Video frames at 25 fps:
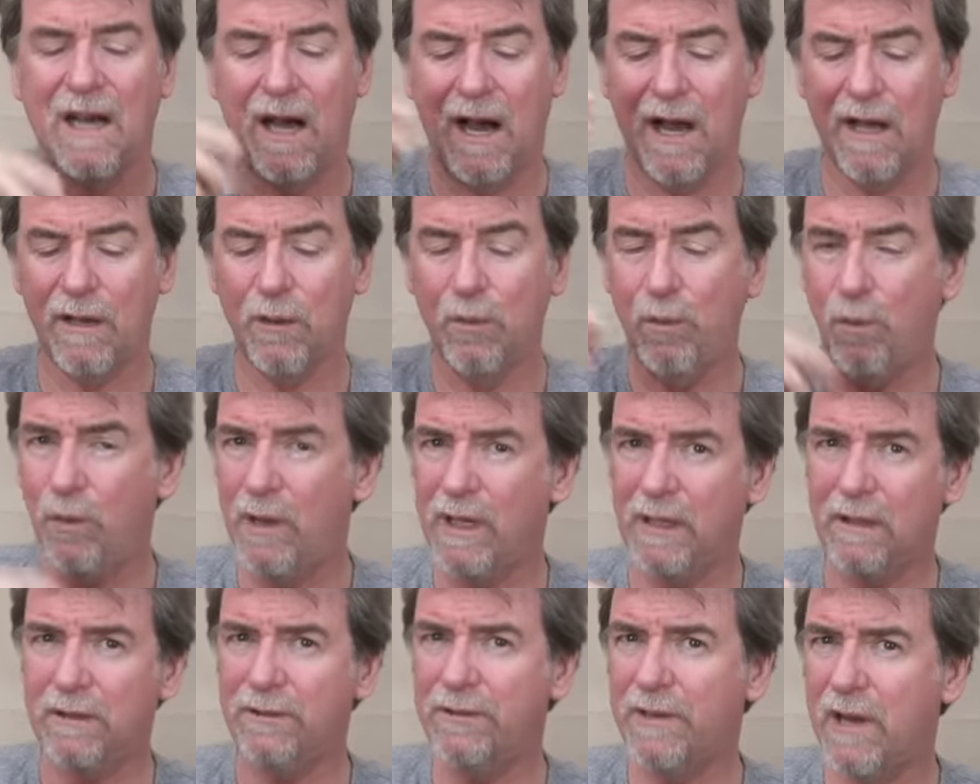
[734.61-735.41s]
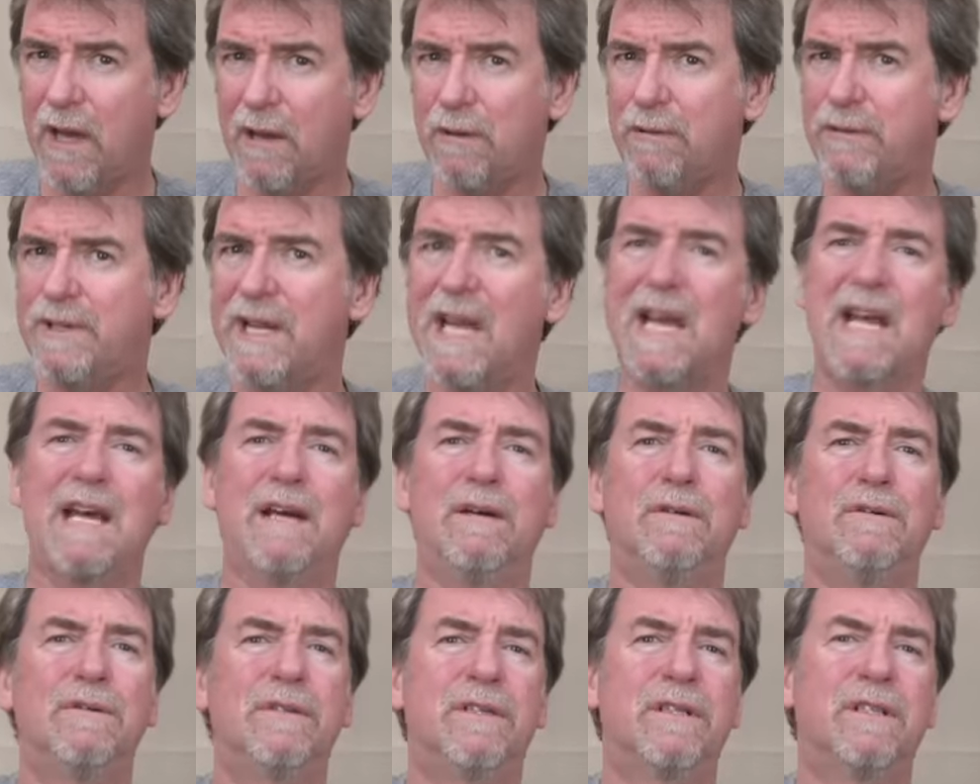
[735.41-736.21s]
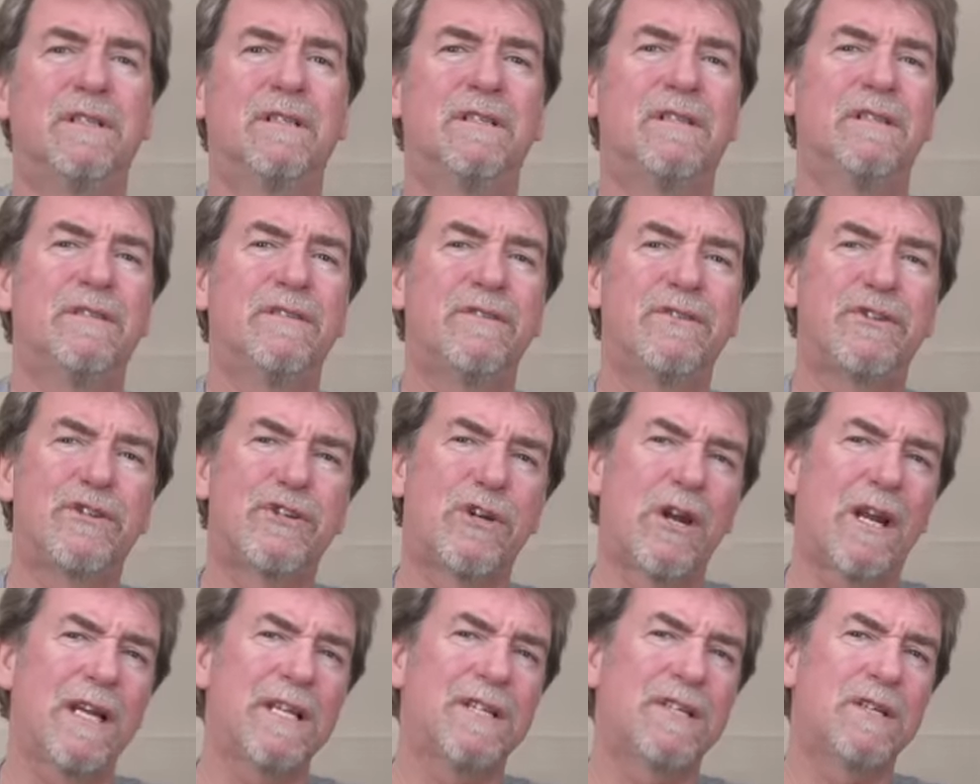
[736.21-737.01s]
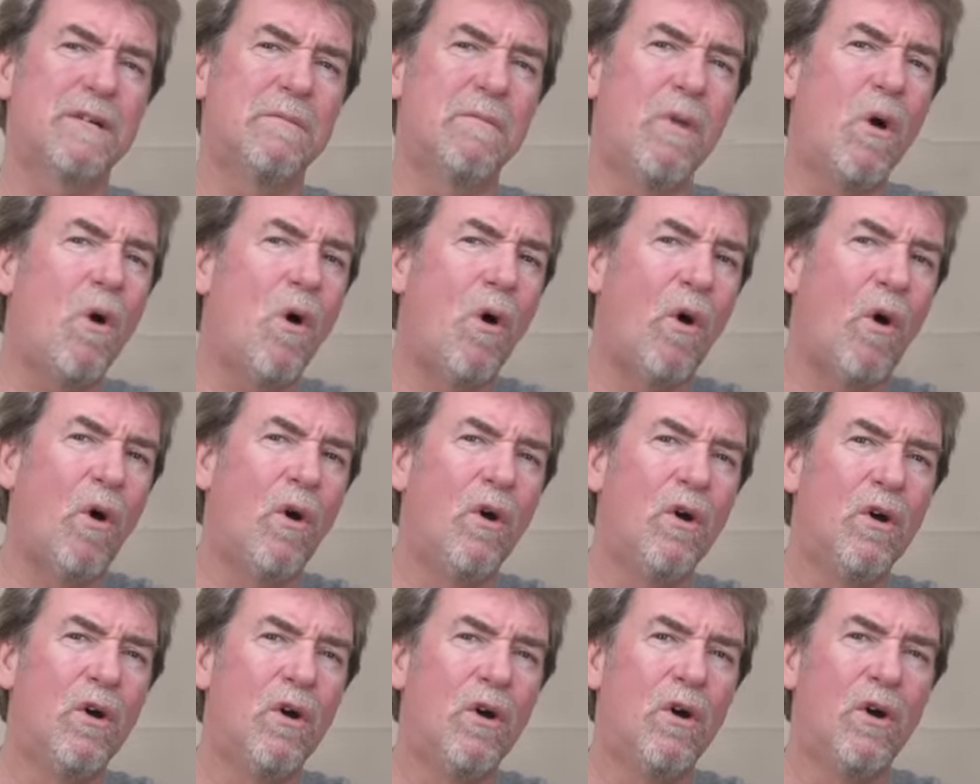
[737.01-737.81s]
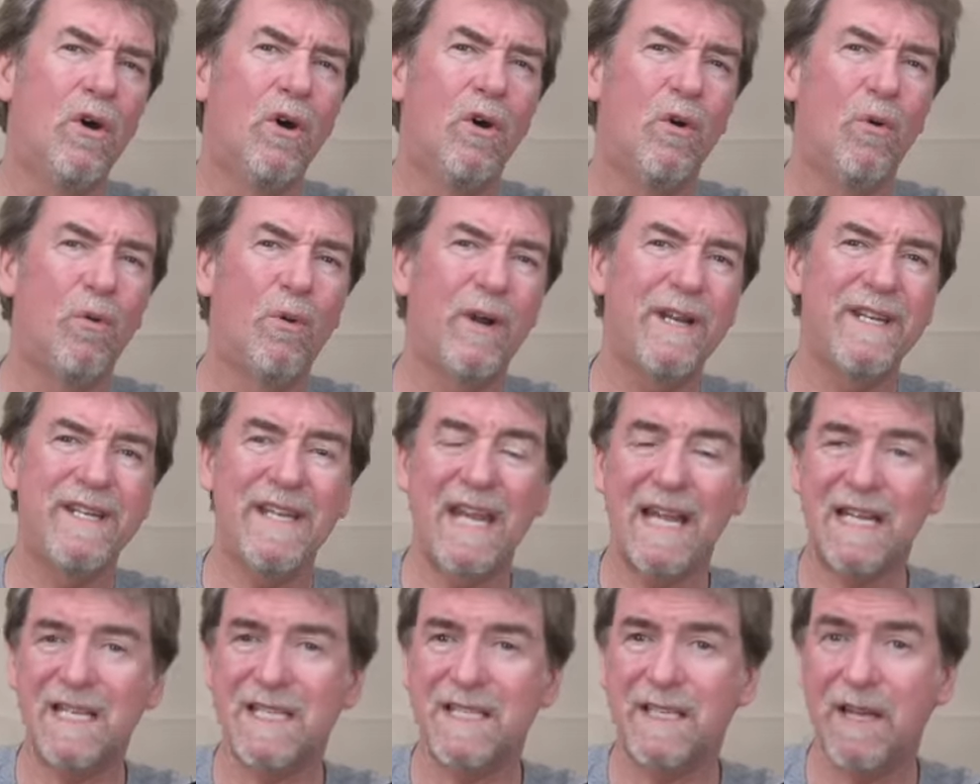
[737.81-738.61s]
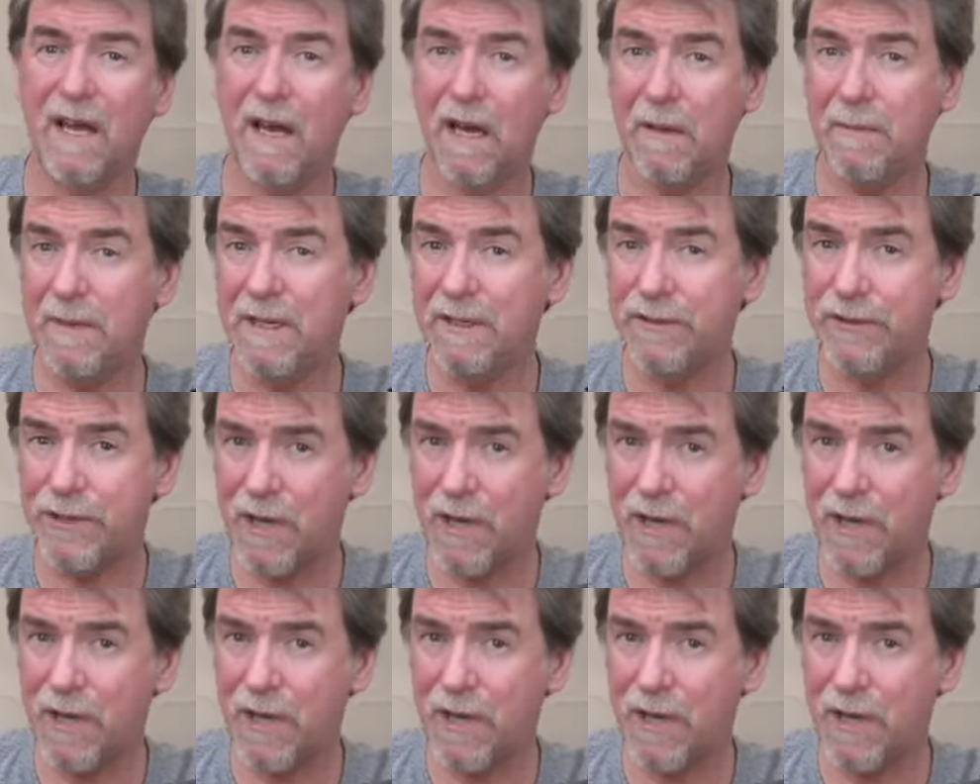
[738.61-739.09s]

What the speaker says: I will no doubt try some more when next I'm in